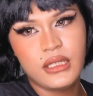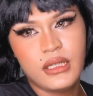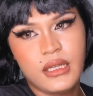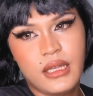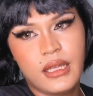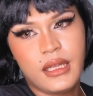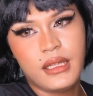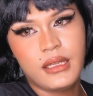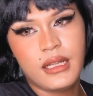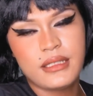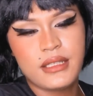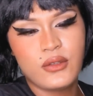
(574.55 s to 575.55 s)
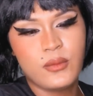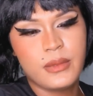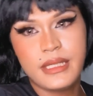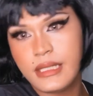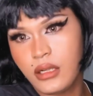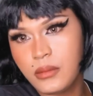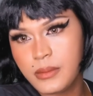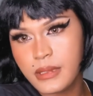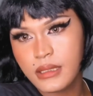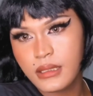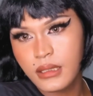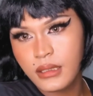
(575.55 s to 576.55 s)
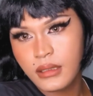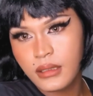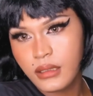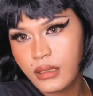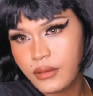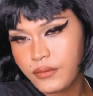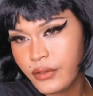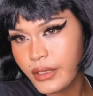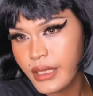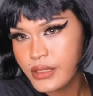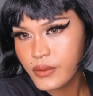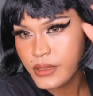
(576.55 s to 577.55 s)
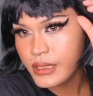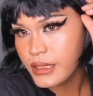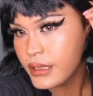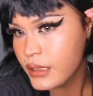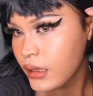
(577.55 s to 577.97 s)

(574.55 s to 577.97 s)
and I just hope this helps for you guys to see